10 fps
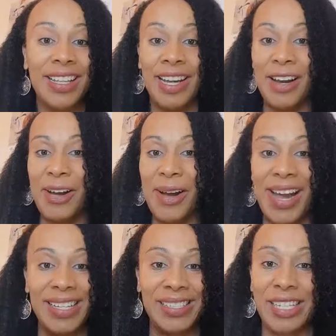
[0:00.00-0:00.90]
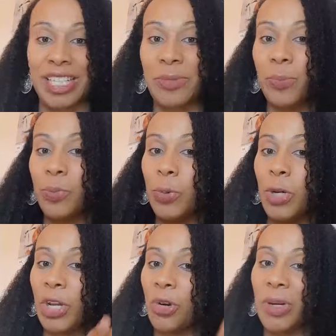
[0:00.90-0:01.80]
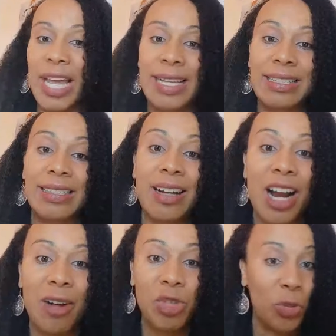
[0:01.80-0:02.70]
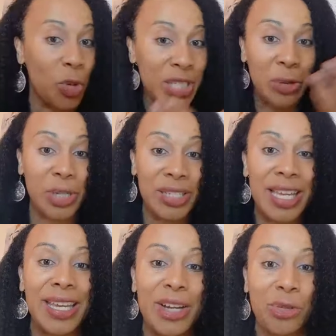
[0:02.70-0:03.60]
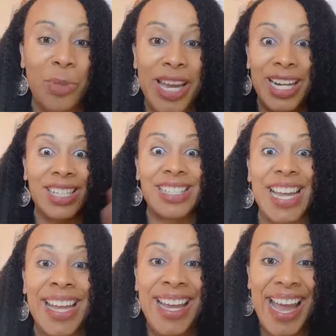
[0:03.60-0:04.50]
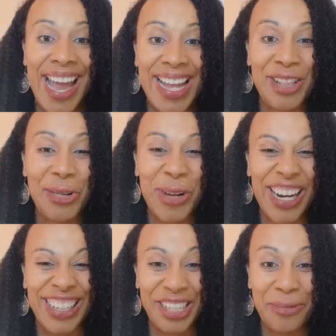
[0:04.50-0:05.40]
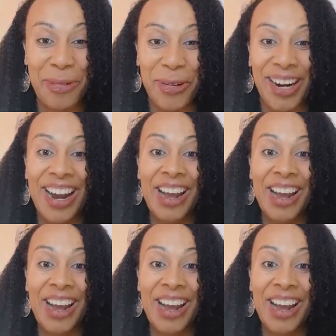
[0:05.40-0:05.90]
I started putting on like scarves. Of course, I couldn't take care of my hair because I had no hair anymore,